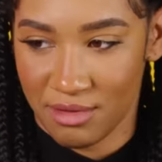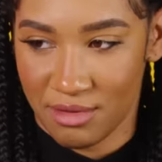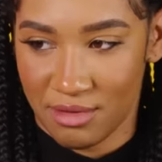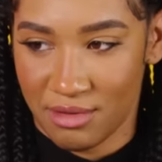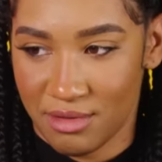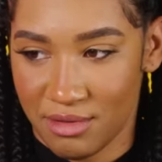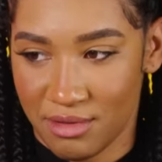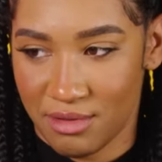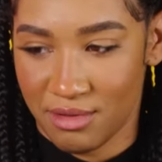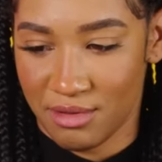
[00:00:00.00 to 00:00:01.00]

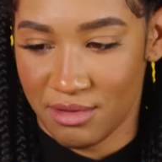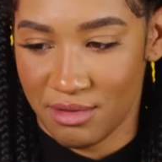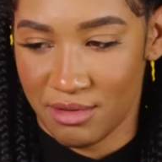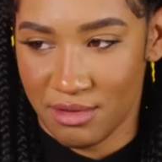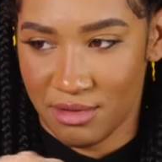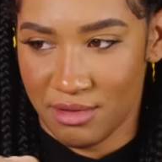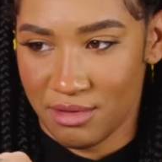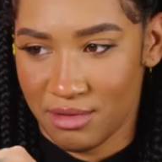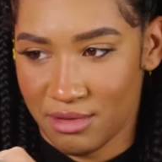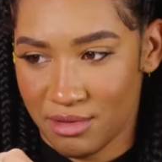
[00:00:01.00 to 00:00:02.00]

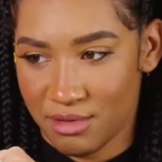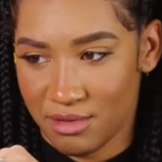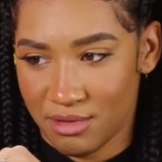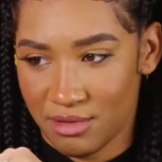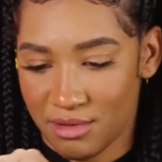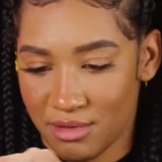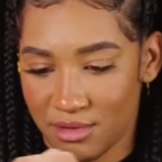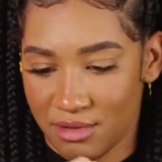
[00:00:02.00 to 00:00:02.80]
[no speech]